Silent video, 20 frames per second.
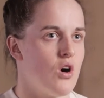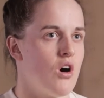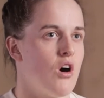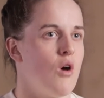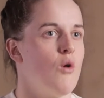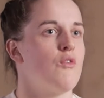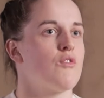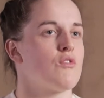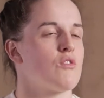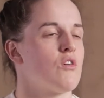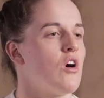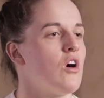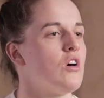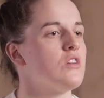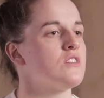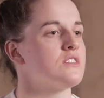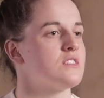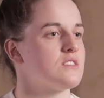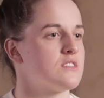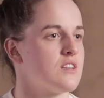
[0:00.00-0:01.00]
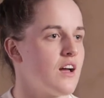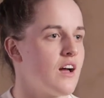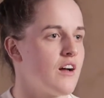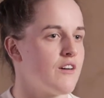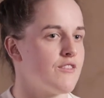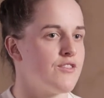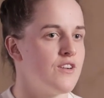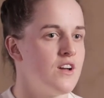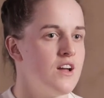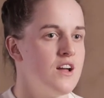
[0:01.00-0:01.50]
overall, is to
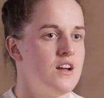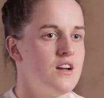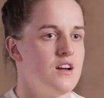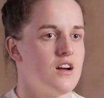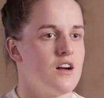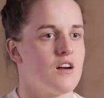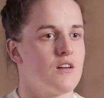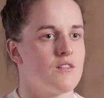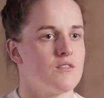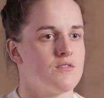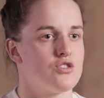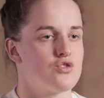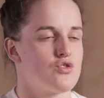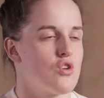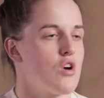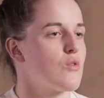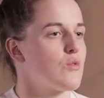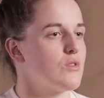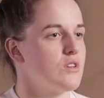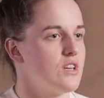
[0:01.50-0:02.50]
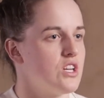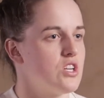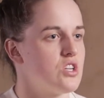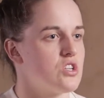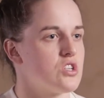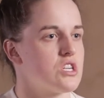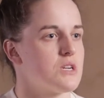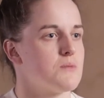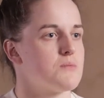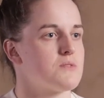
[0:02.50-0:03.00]
have uh, strong
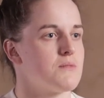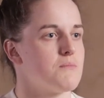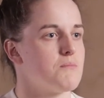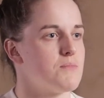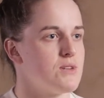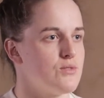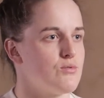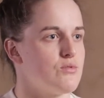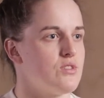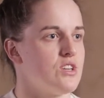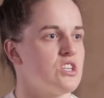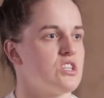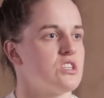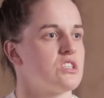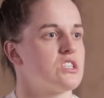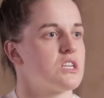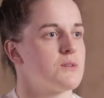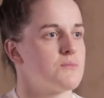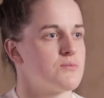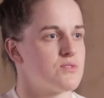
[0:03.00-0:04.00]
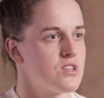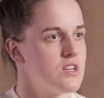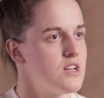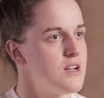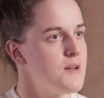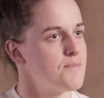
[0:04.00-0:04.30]
relationships and build relationships